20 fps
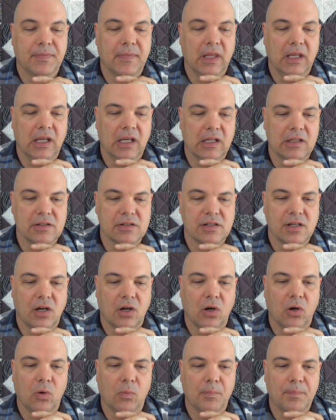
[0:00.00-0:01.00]
And
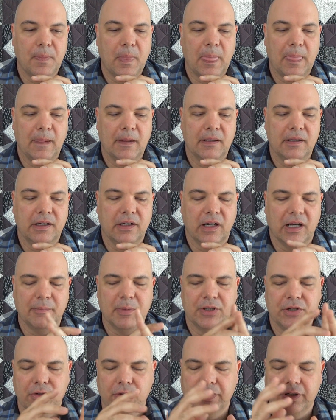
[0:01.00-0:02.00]
so, I've
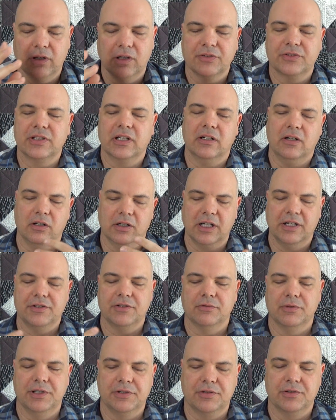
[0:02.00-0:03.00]
been doing all kinds
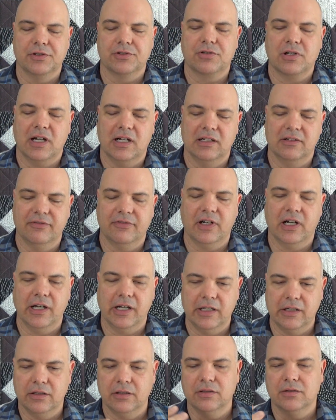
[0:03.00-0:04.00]
of research trying to
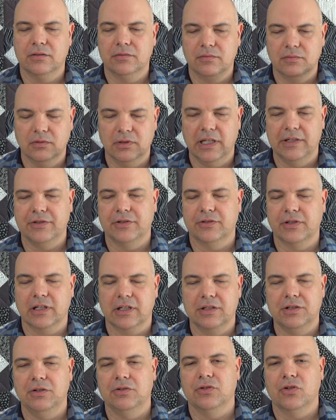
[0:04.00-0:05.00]
find lasers I
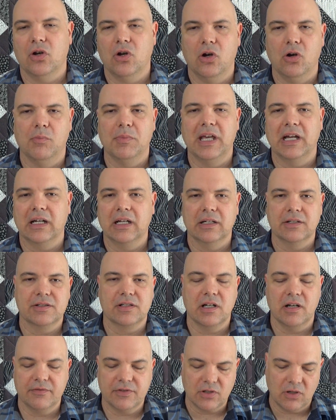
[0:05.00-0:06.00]
can use at home, that kind of
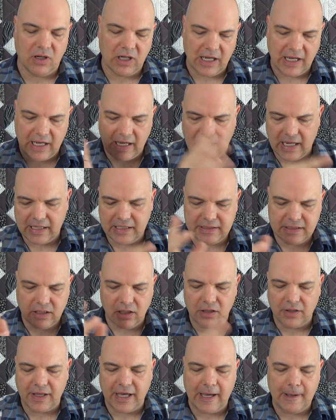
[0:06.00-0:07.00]
stuff. So I did
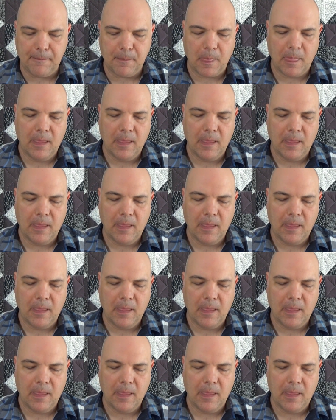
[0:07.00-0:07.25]
all that.